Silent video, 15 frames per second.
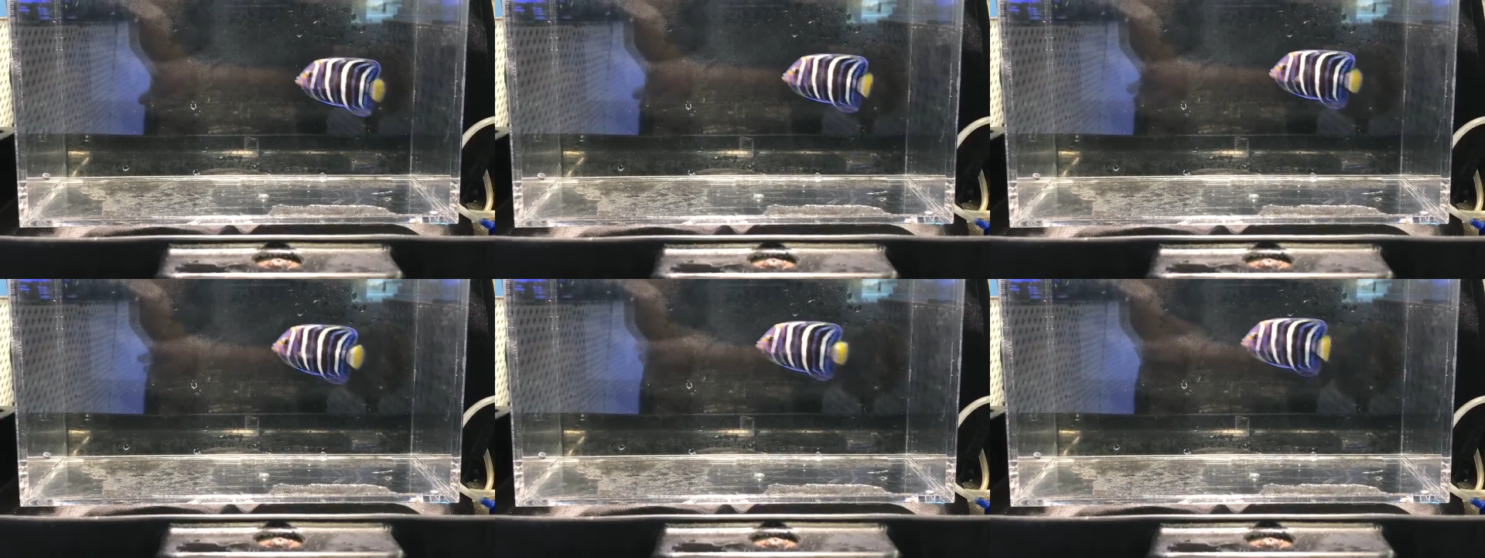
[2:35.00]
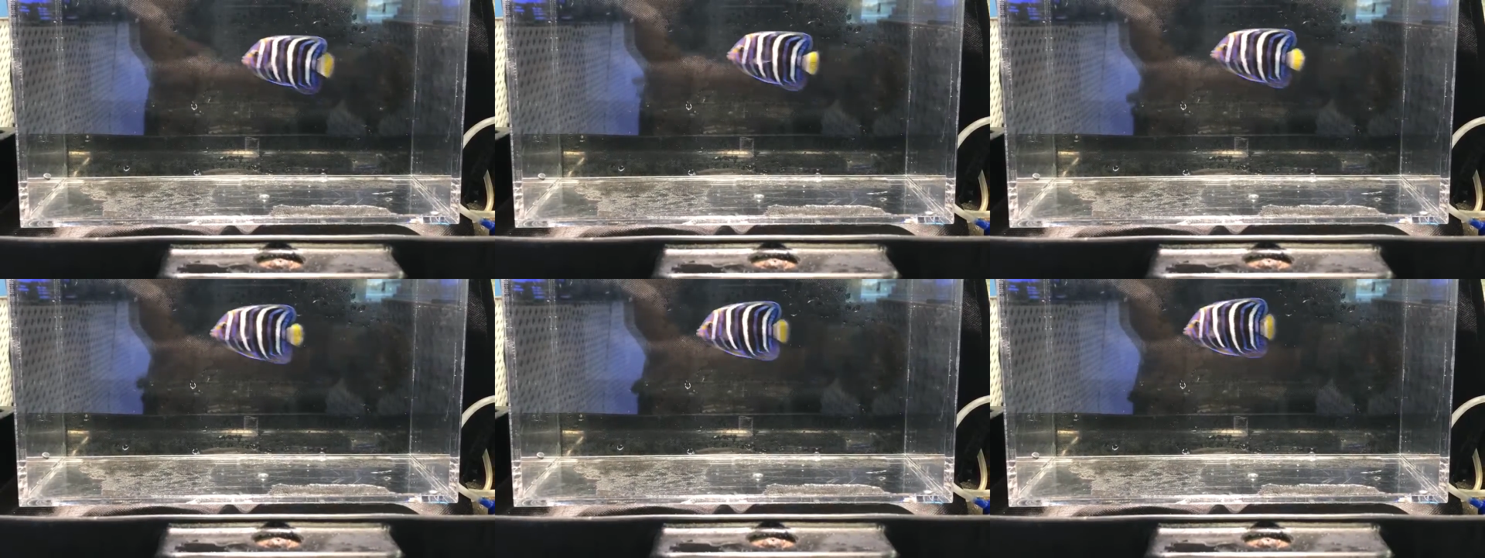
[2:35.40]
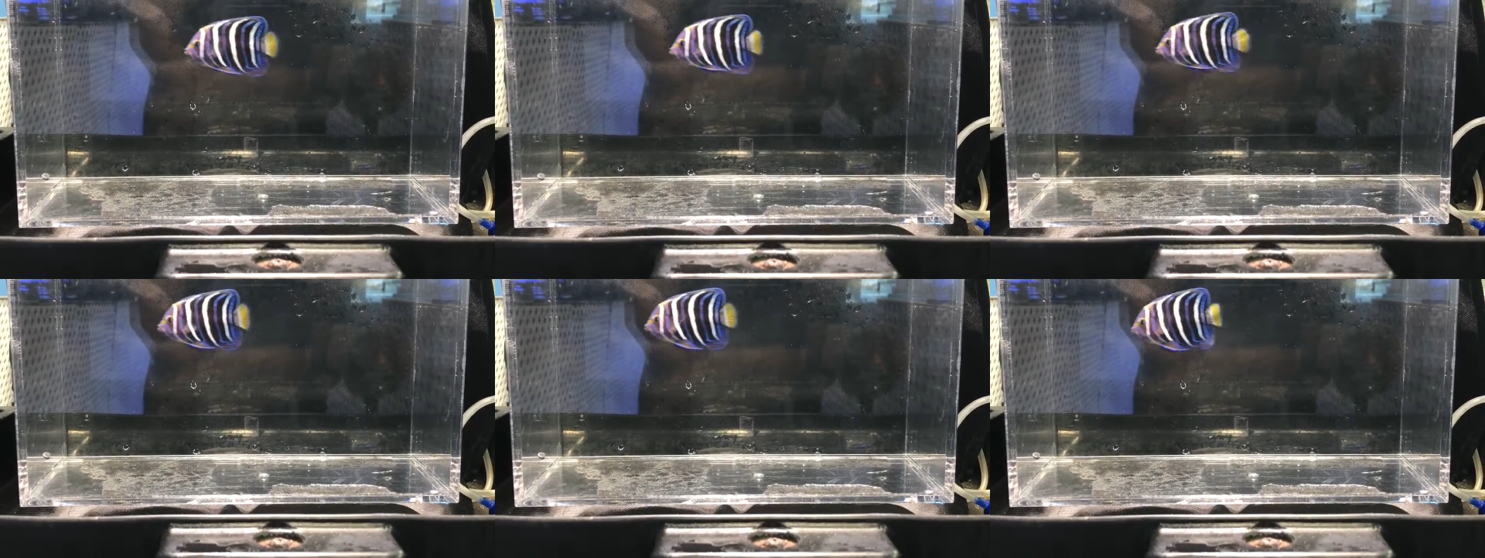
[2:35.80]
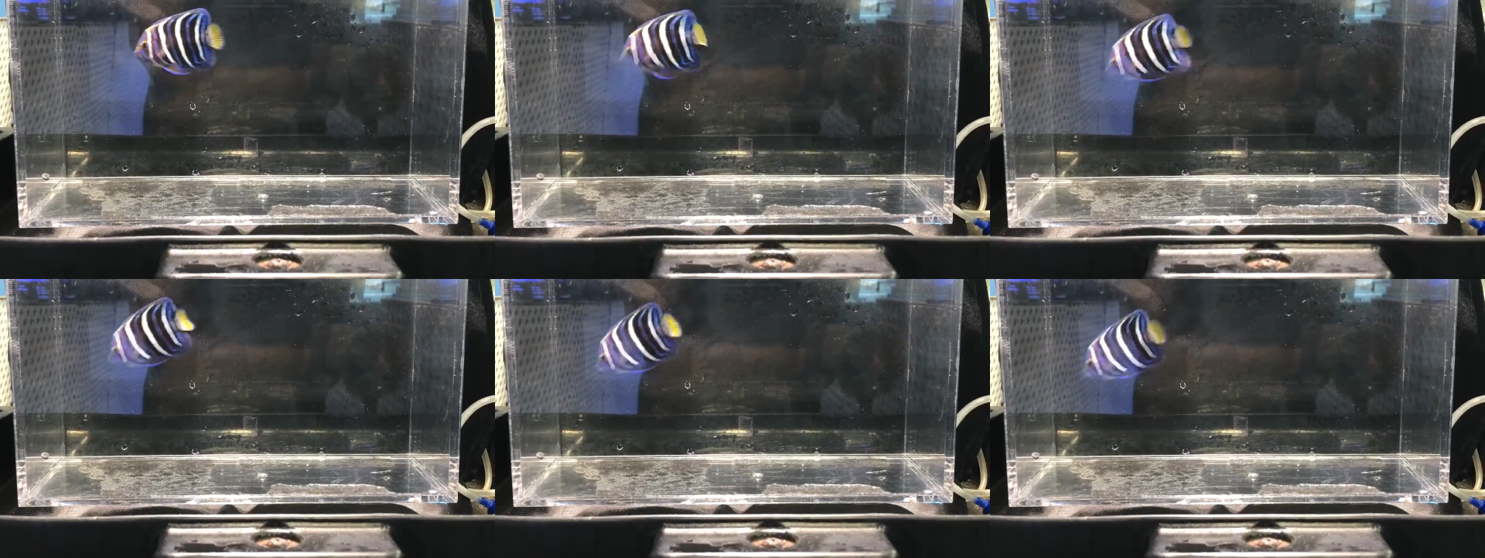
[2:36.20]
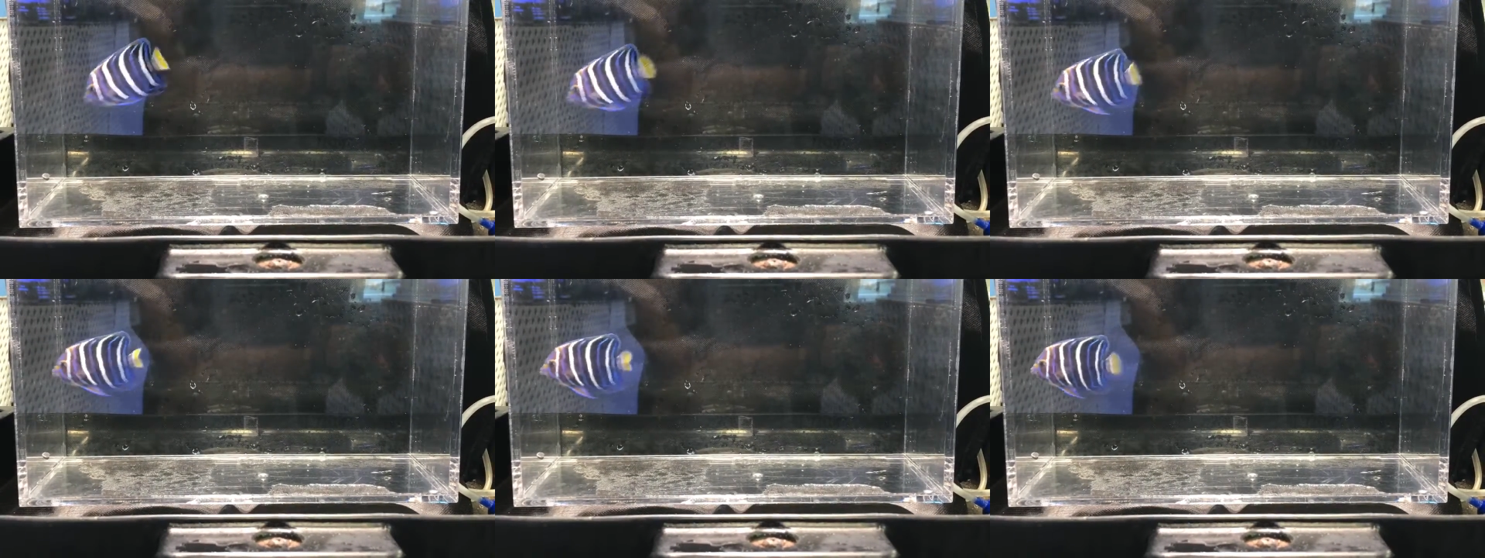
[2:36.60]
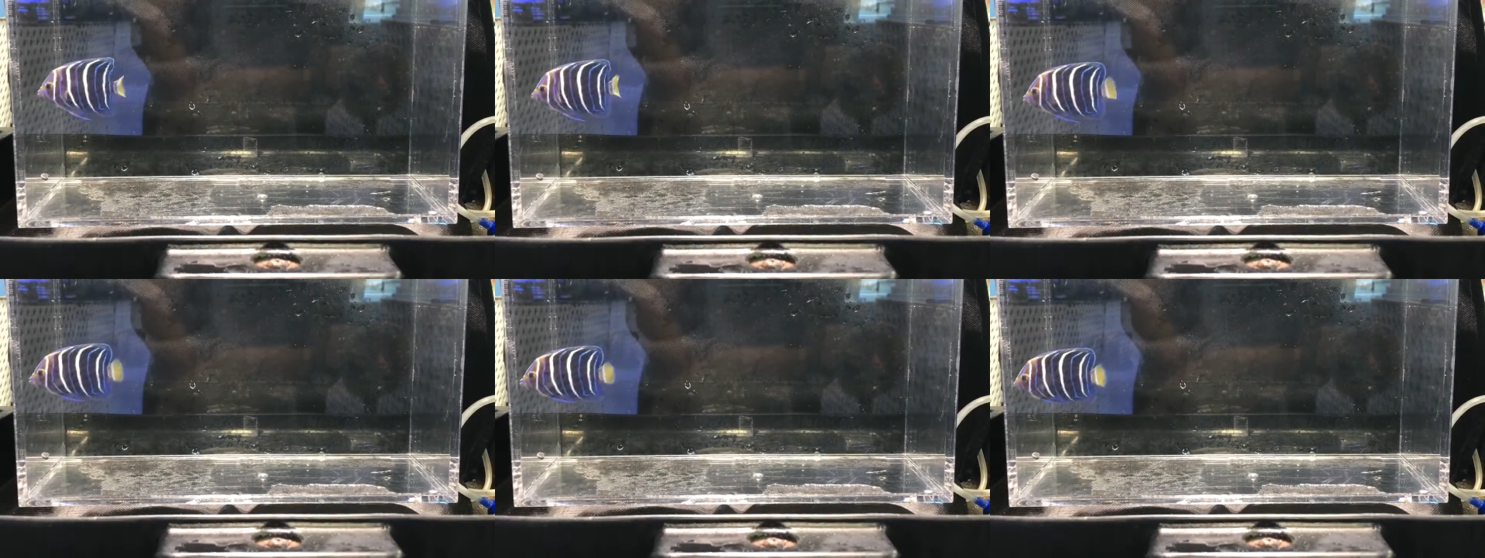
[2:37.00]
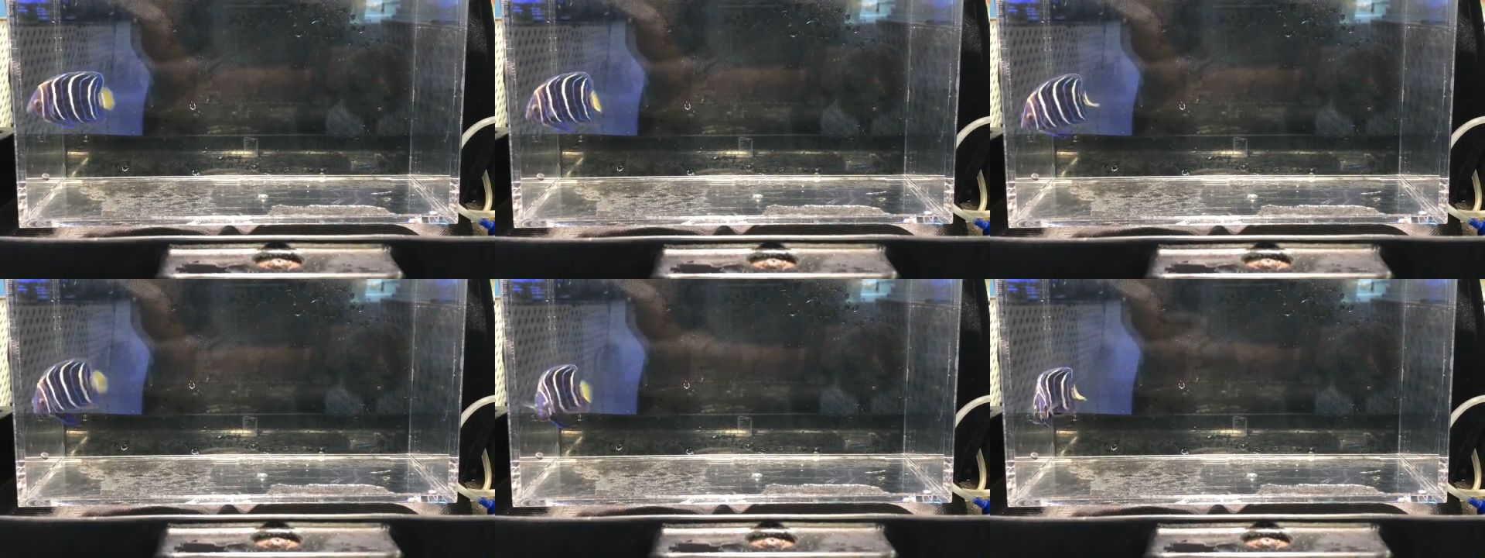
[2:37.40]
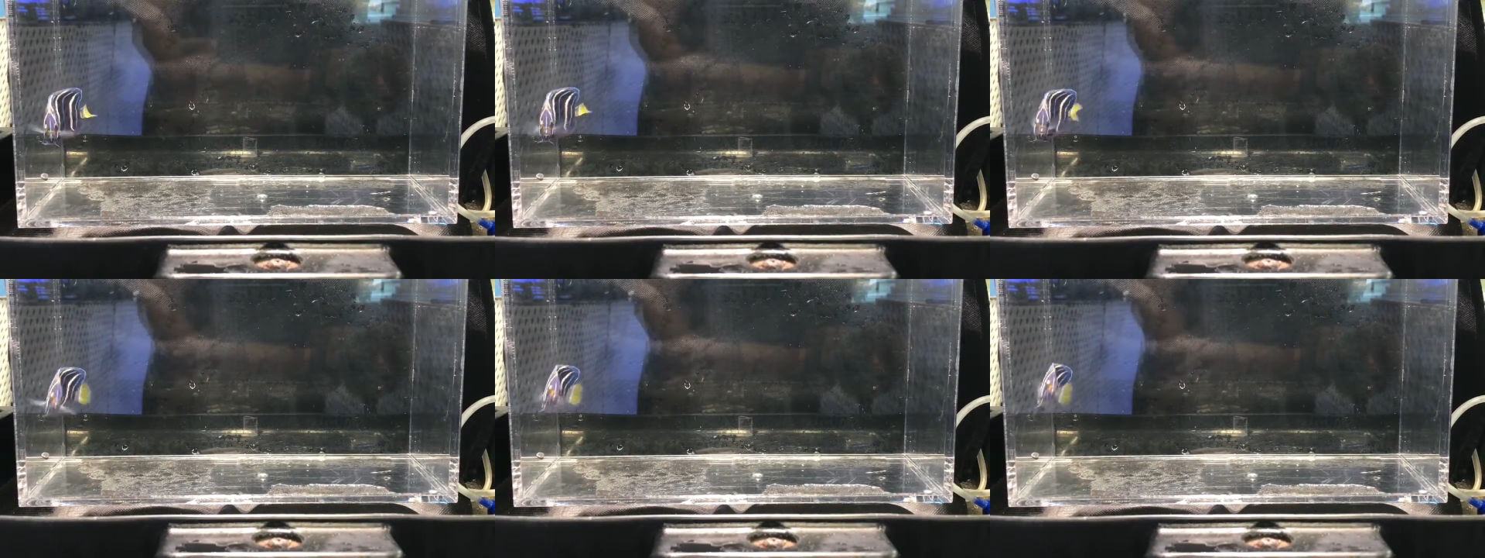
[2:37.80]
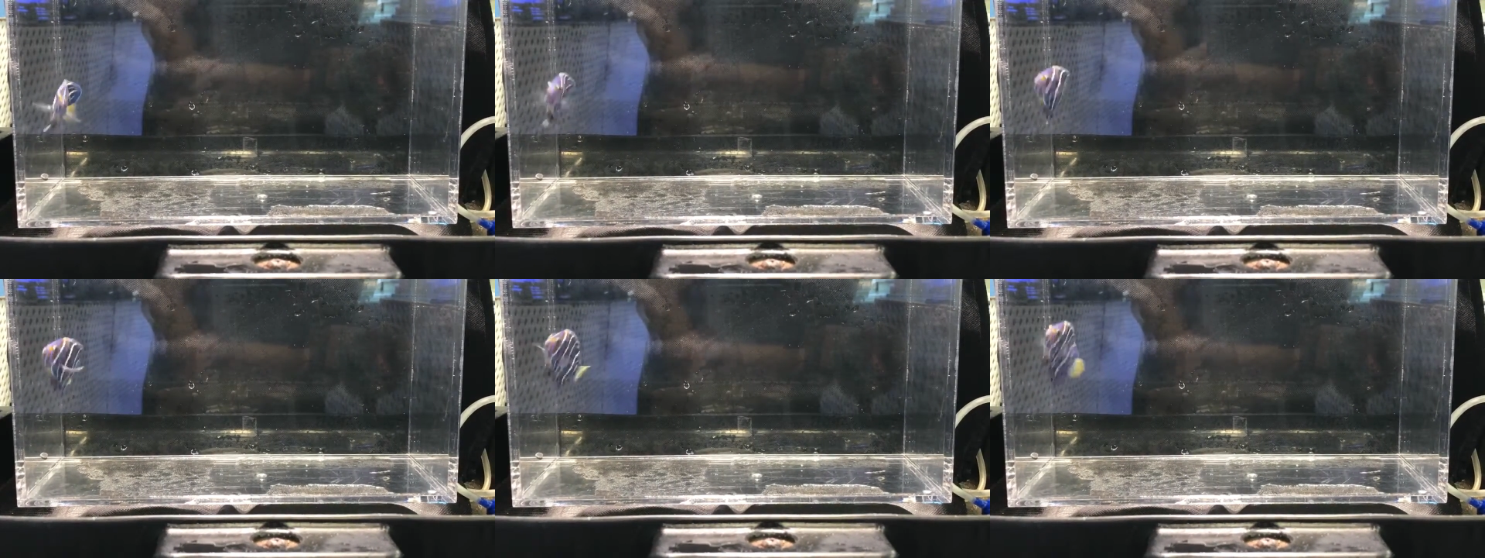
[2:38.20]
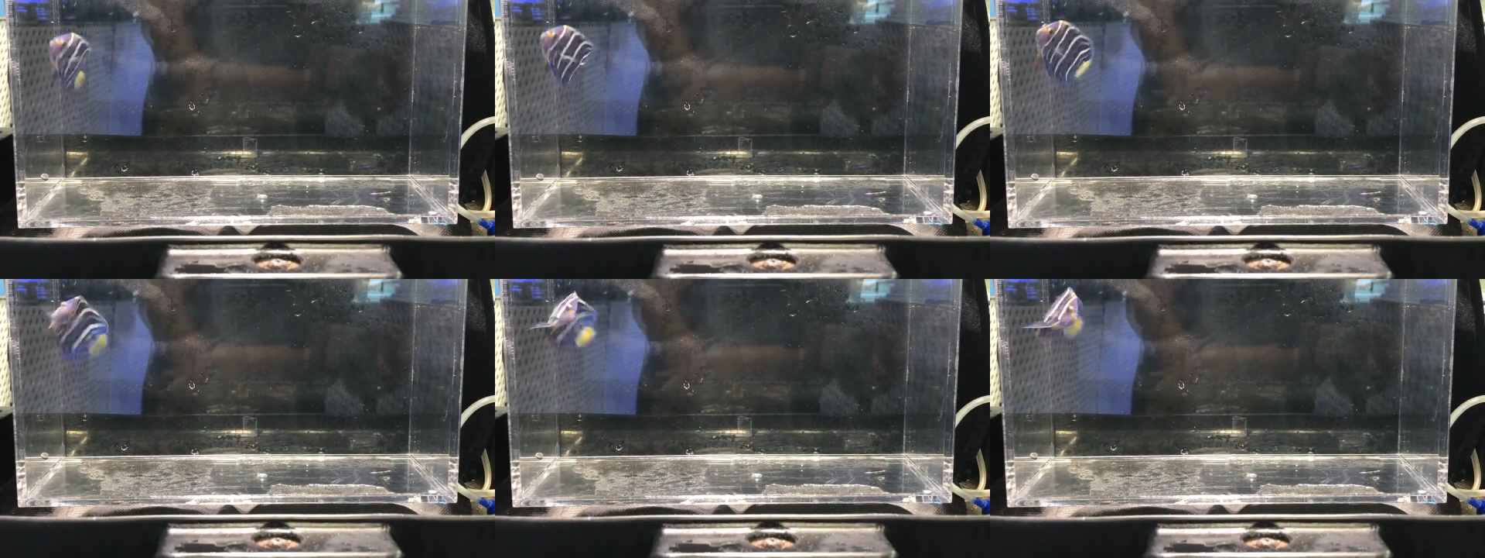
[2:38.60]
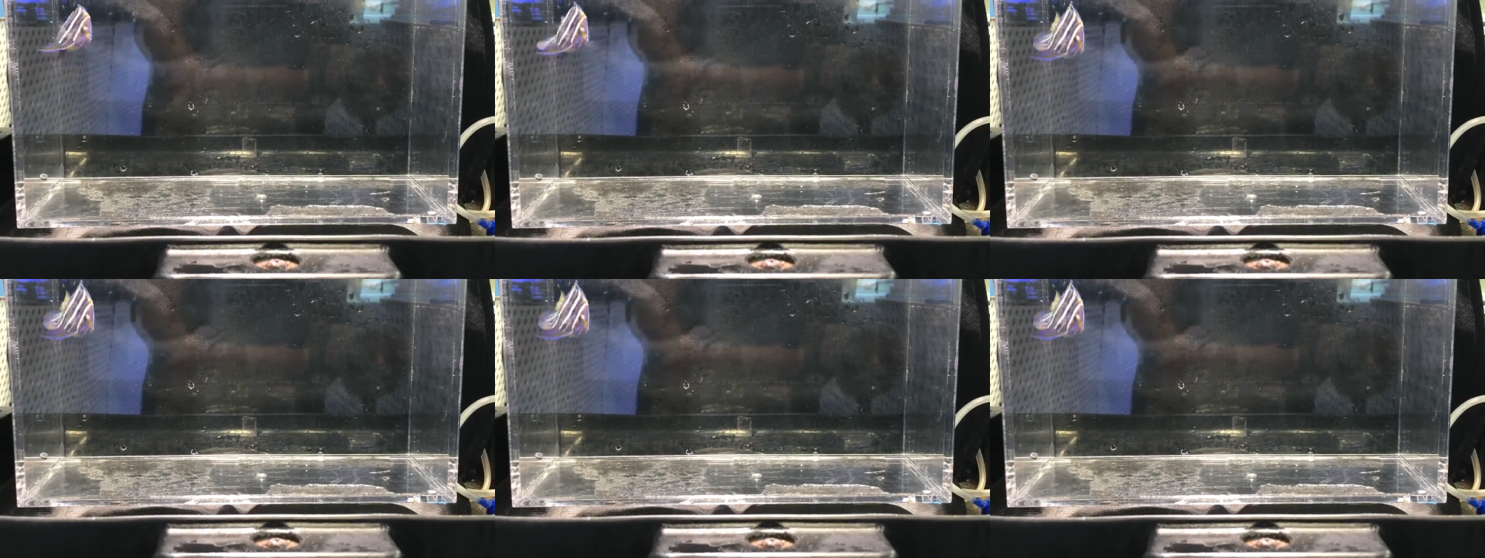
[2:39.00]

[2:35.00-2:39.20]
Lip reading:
(no speaker visible)